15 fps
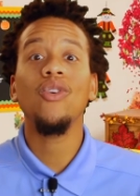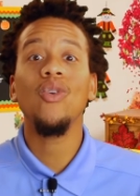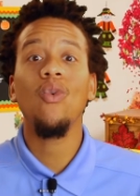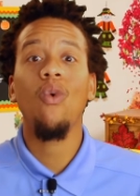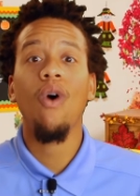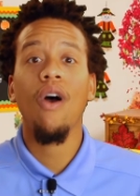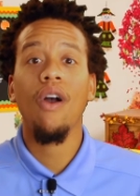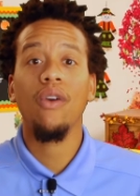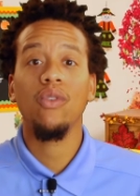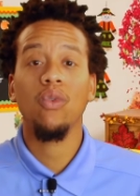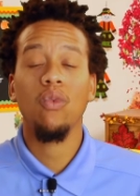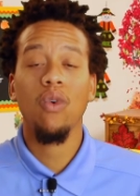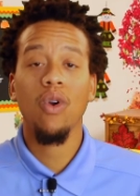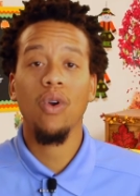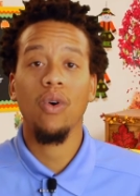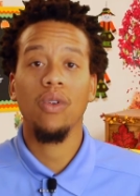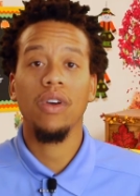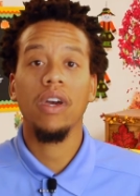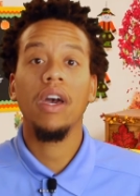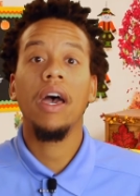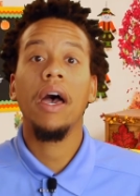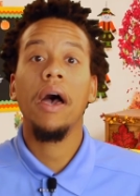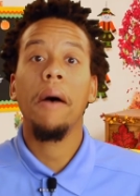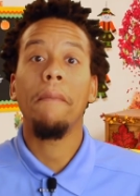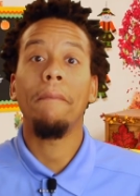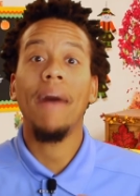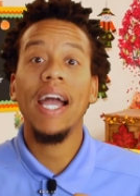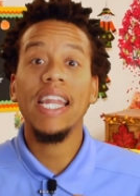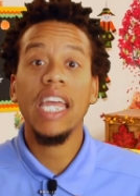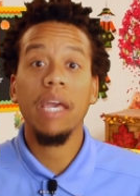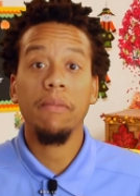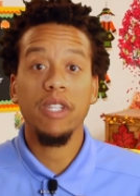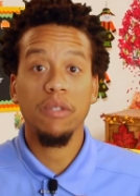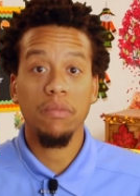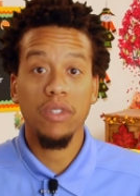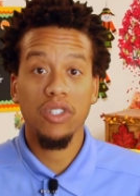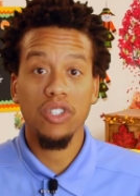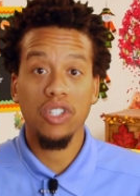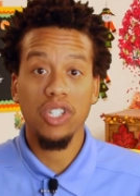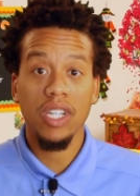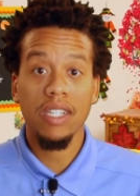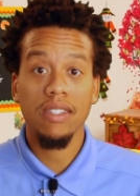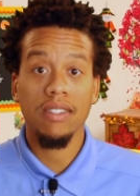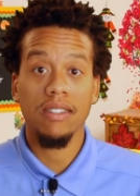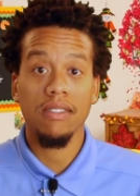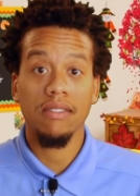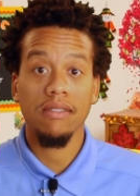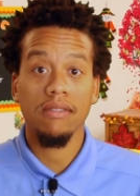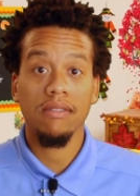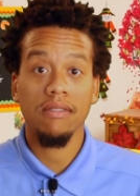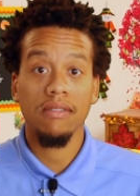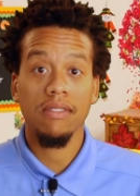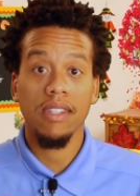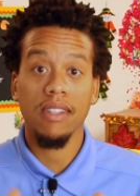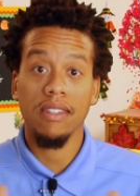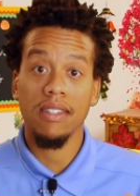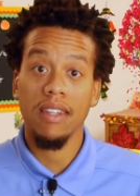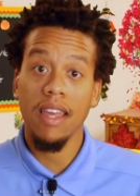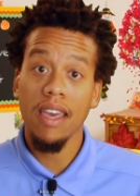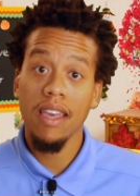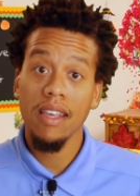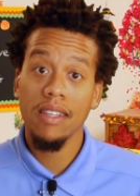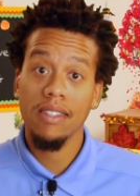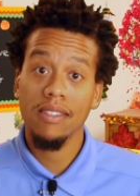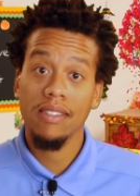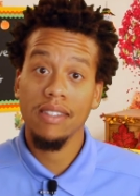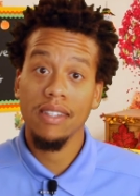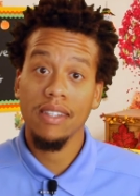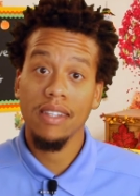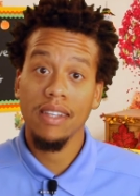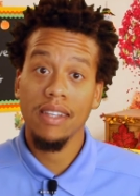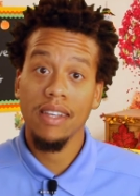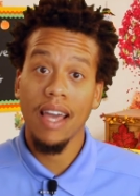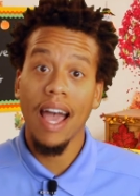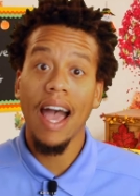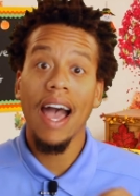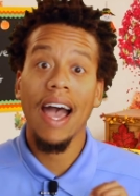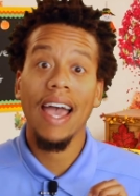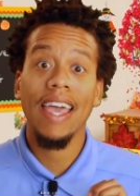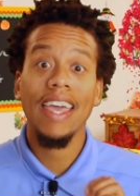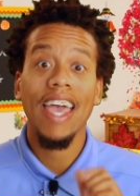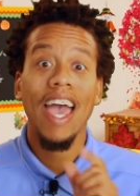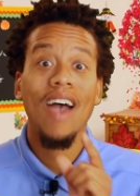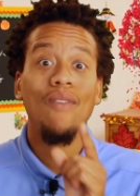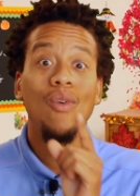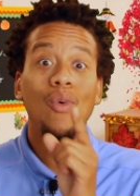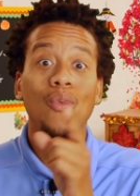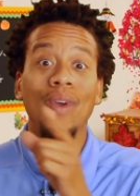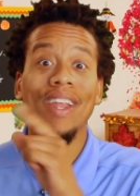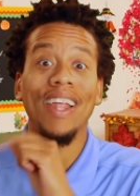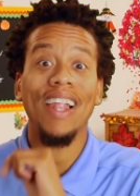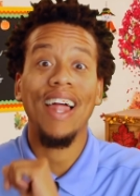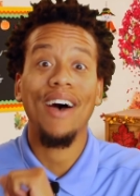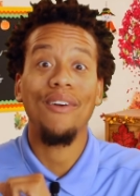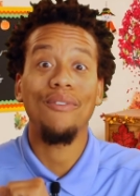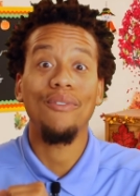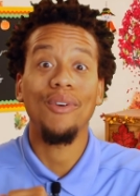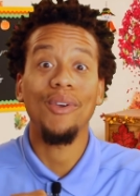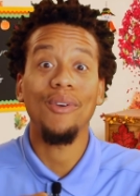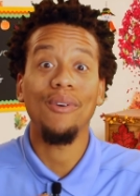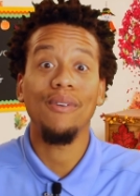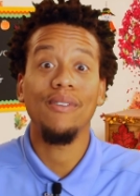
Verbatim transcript: you are in the world. My name is Mr. Jason, and today I have a read aloud for you.